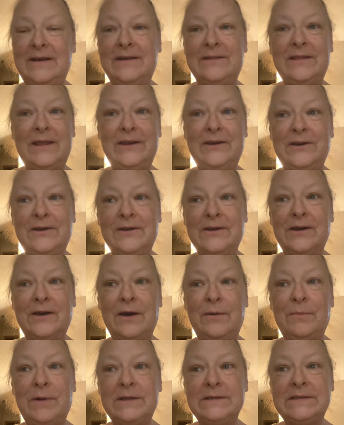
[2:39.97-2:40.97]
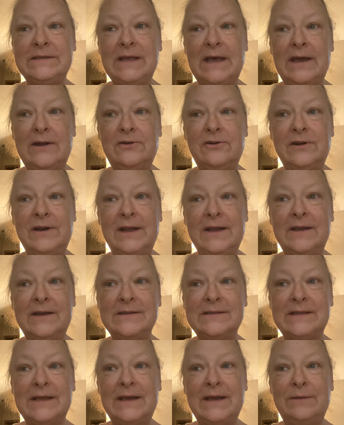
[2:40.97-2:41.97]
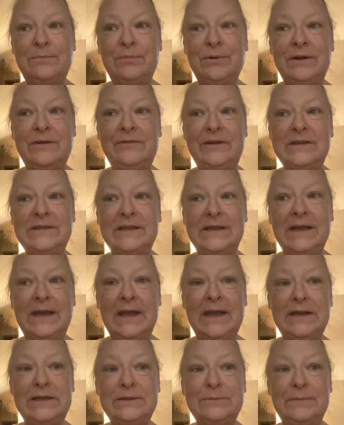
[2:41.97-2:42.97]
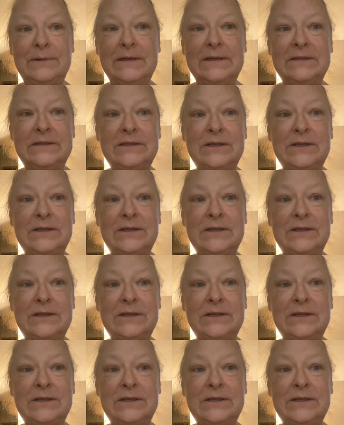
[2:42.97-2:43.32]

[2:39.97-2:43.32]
They couldn't come on Saturday because they had previous engagement.